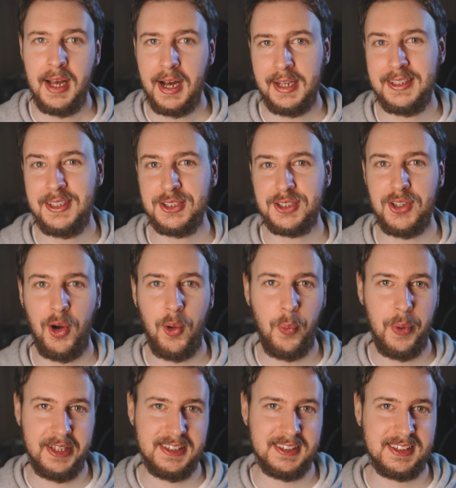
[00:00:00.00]
I'll just go
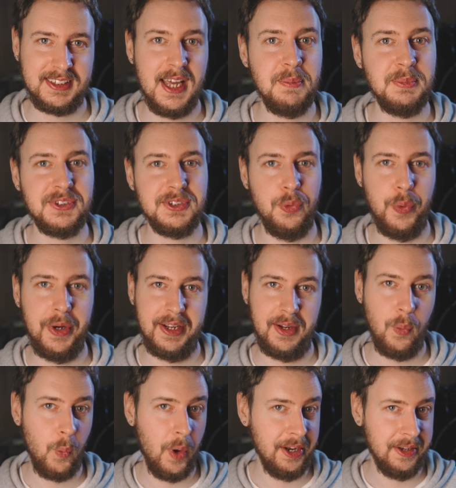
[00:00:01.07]
with Seb's rig
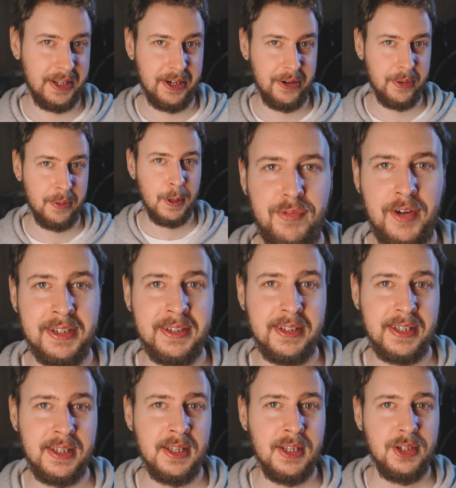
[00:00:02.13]
1 here.
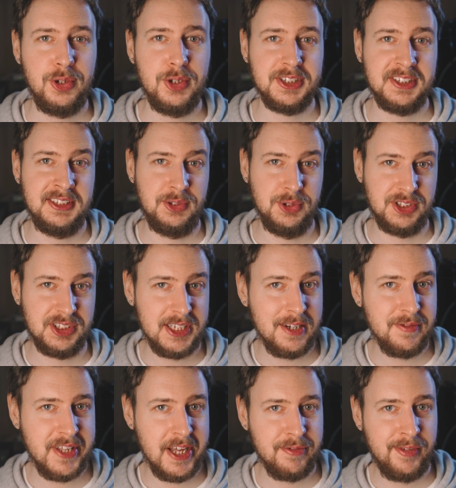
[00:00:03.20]
Finally, you just need to
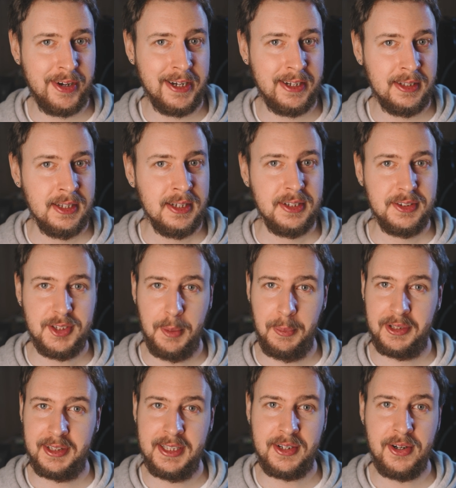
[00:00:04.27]
save that file, double
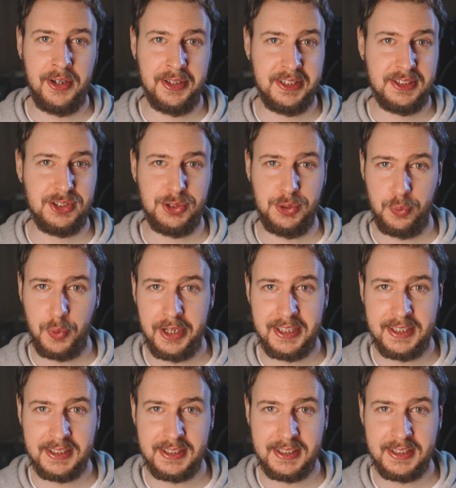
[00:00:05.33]
click on it to run